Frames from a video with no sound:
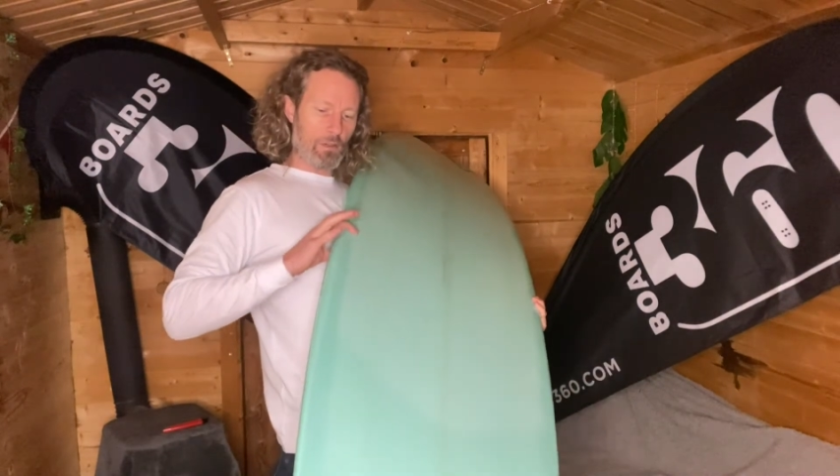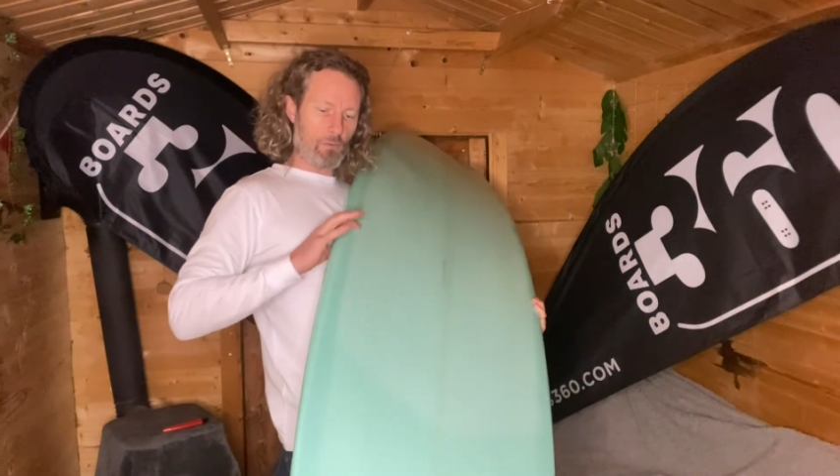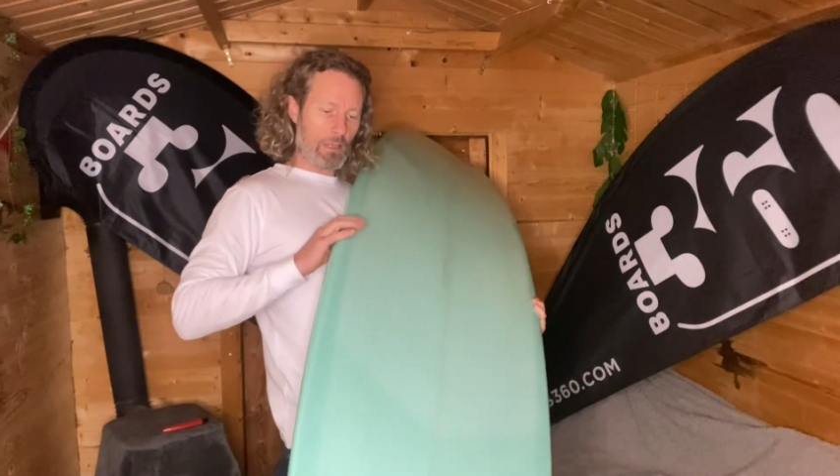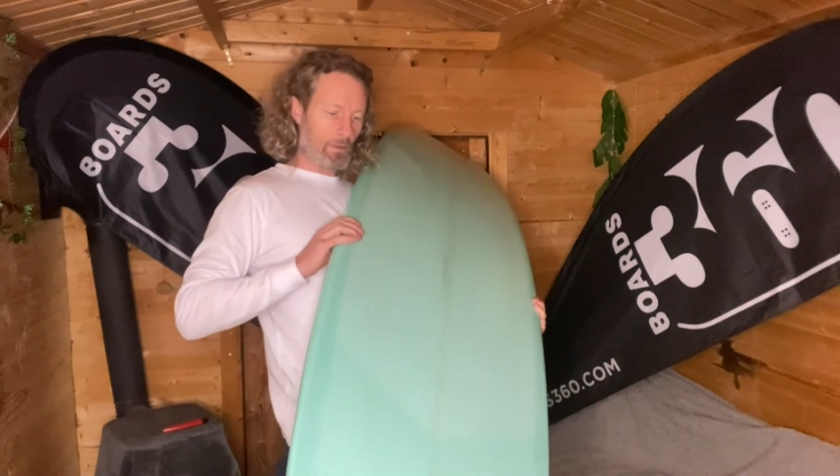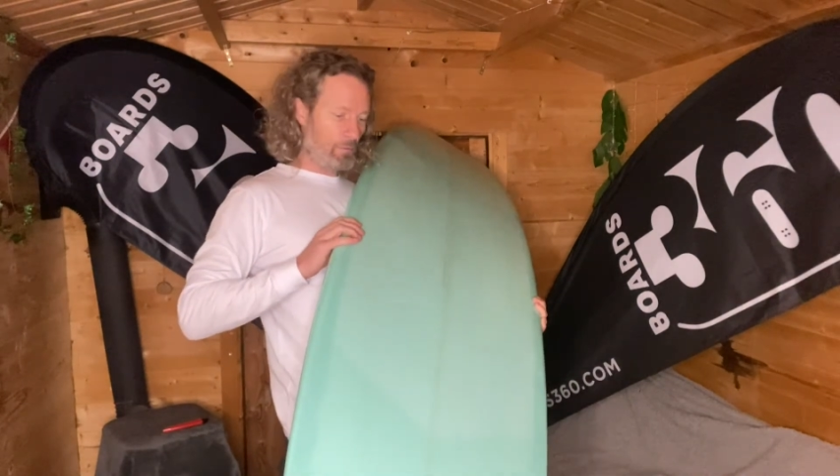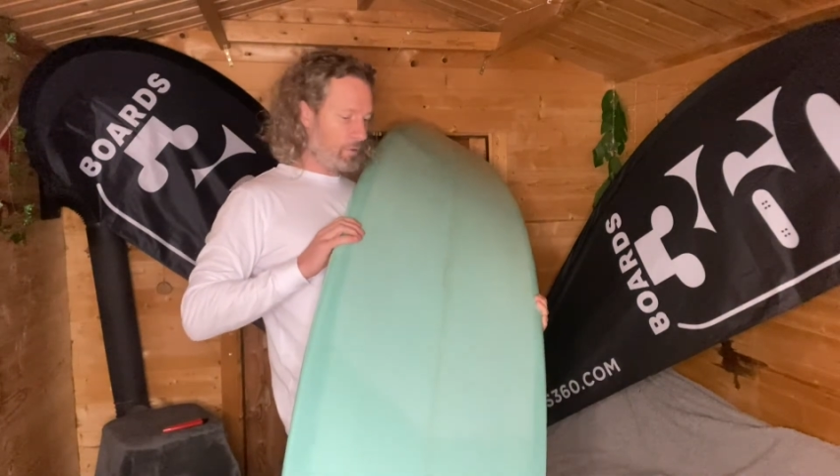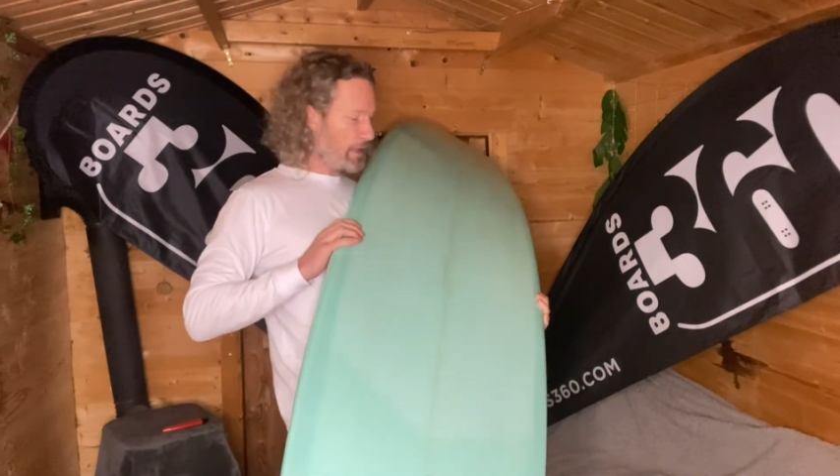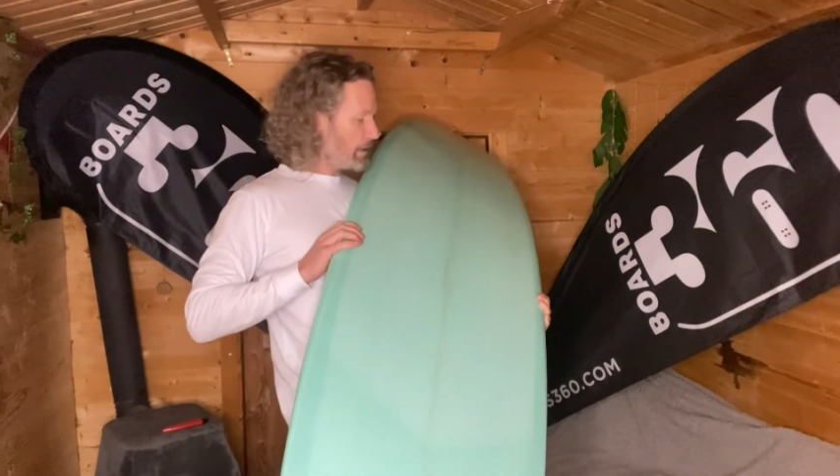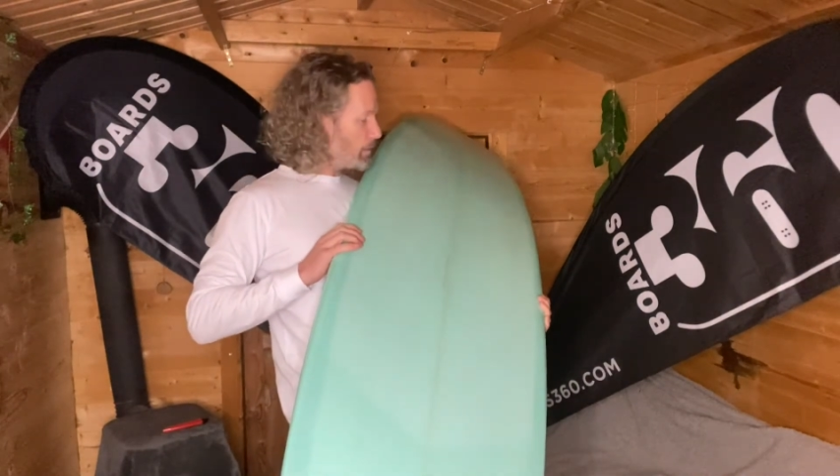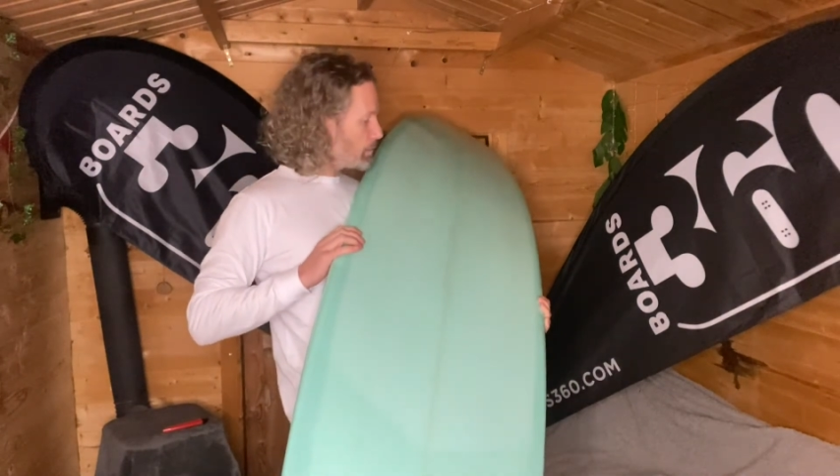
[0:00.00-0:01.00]
around the
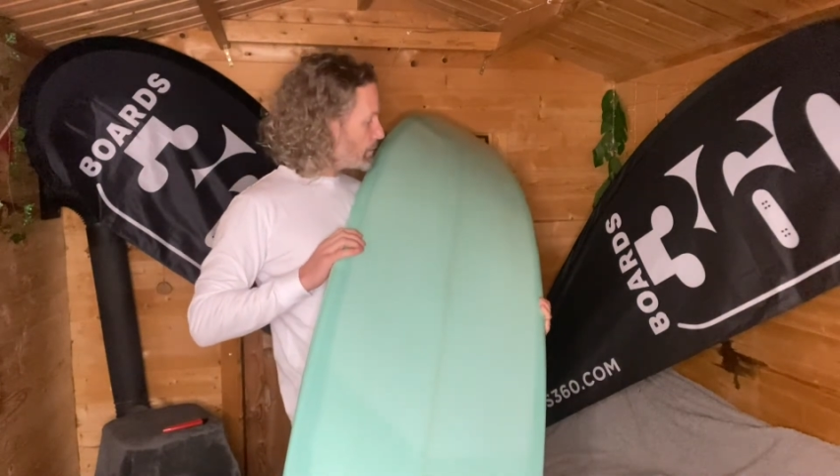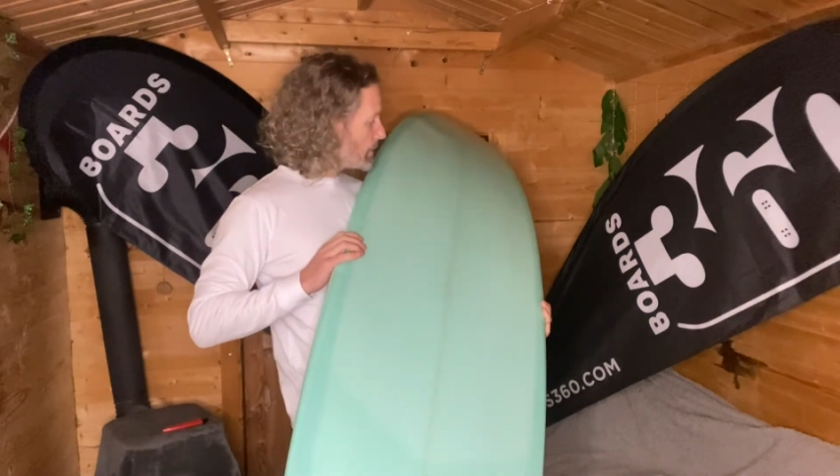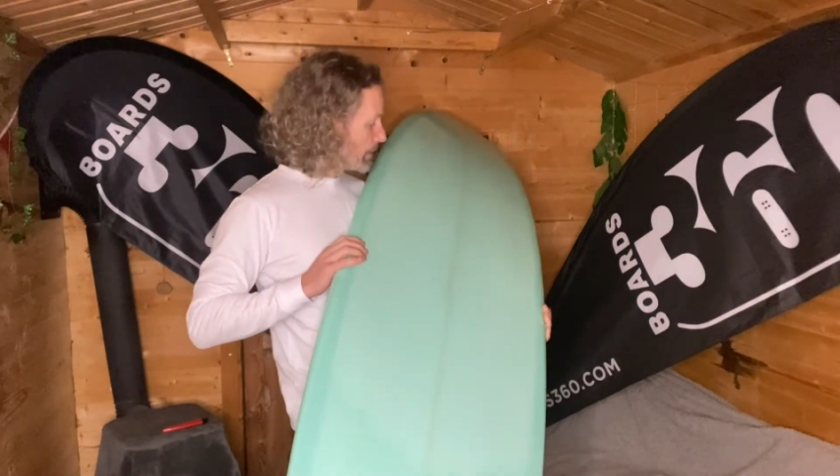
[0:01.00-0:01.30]
rails.